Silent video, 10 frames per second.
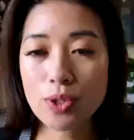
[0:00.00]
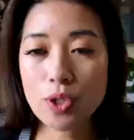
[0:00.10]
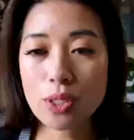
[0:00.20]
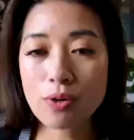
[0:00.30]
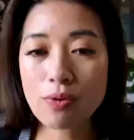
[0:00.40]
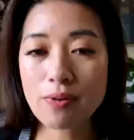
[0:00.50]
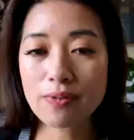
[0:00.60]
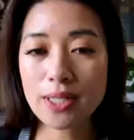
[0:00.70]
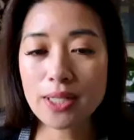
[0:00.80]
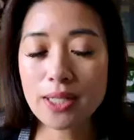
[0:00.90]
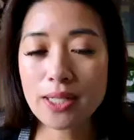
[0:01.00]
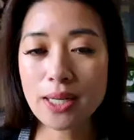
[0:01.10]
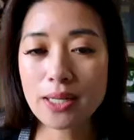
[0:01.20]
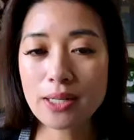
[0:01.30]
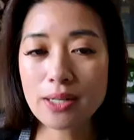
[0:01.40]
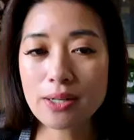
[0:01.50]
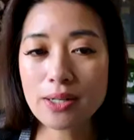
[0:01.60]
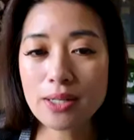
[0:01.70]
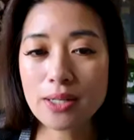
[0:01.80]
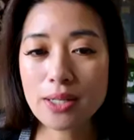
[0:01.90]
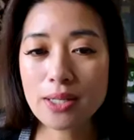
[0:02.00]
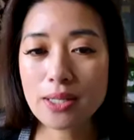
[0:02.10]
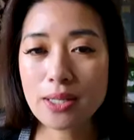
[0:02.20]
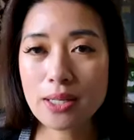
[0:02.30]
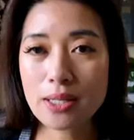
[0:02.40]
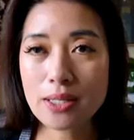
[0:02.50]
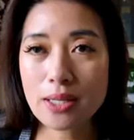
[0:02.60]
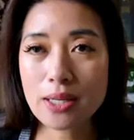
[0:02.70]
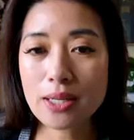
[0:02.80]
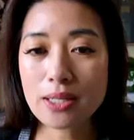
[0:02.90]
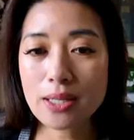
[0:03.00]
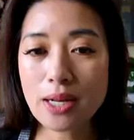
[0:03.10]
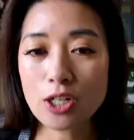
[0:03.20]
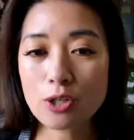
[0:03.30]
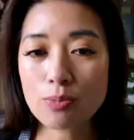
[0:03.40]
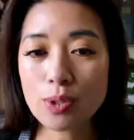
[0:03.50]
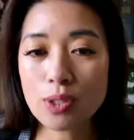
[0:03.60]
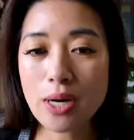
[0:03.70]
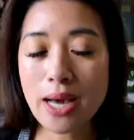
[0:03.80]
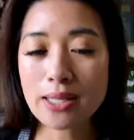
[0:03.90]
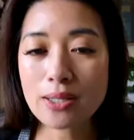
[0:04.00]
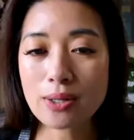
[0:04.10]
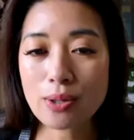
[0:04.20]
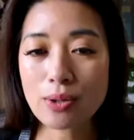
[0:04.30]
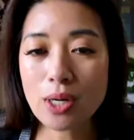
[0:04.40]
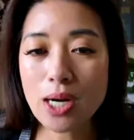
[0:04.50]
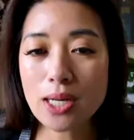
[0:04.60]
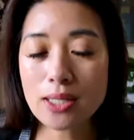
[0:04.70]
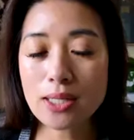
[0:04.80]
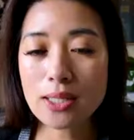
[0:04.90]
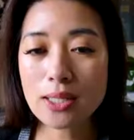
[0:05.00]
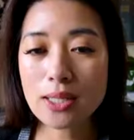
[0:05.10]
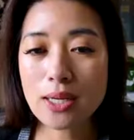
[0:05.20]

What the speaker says: which is equivalent to 10 years, this is eligible at zero cost.